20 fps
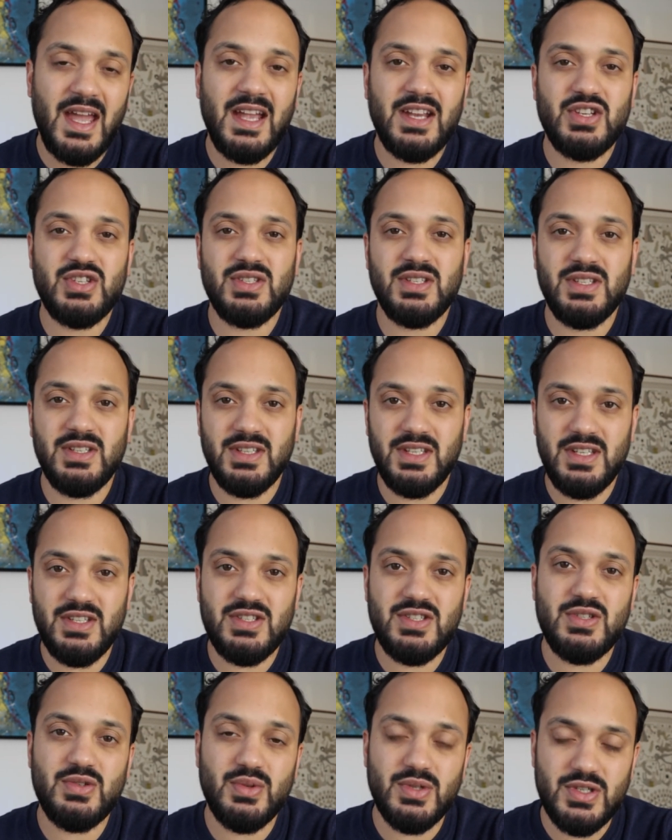actually
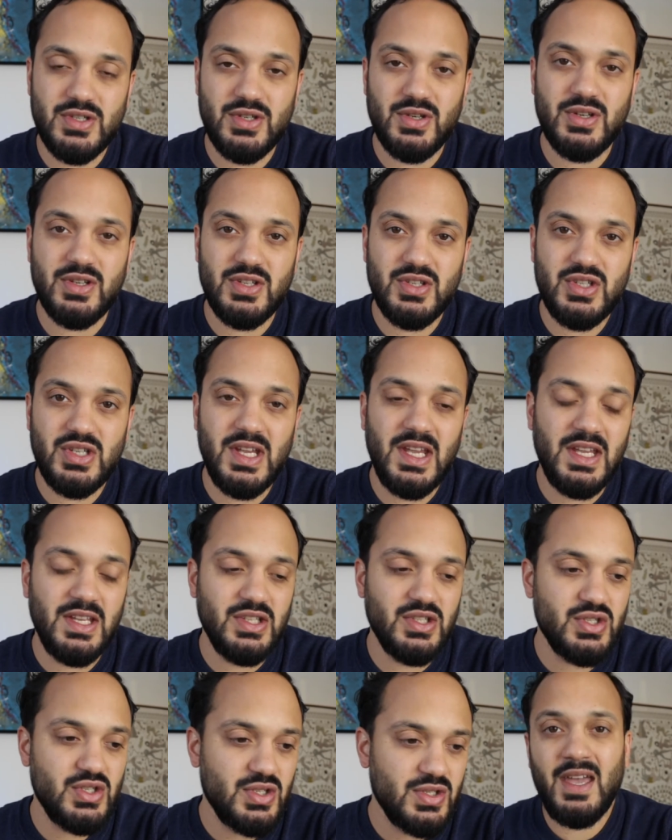leads to a certain
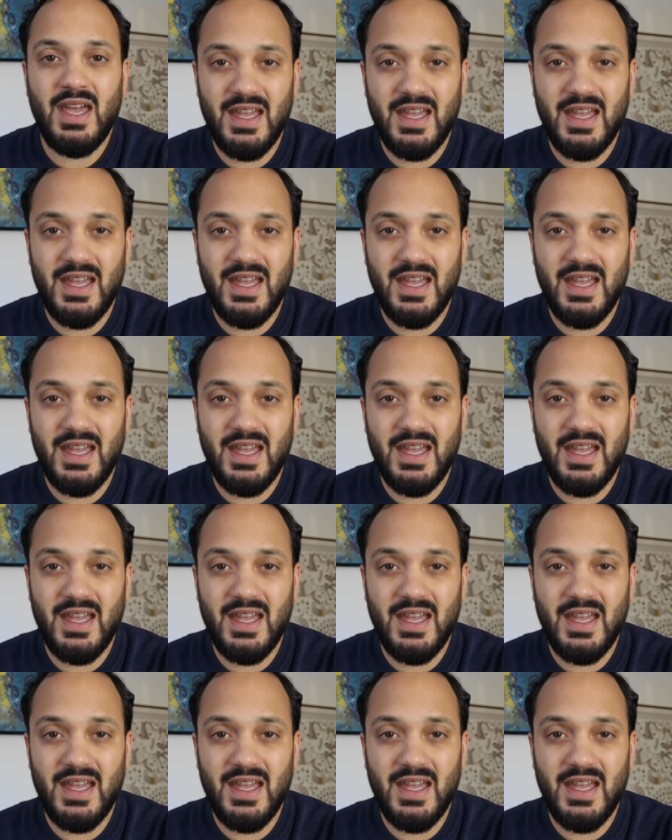change,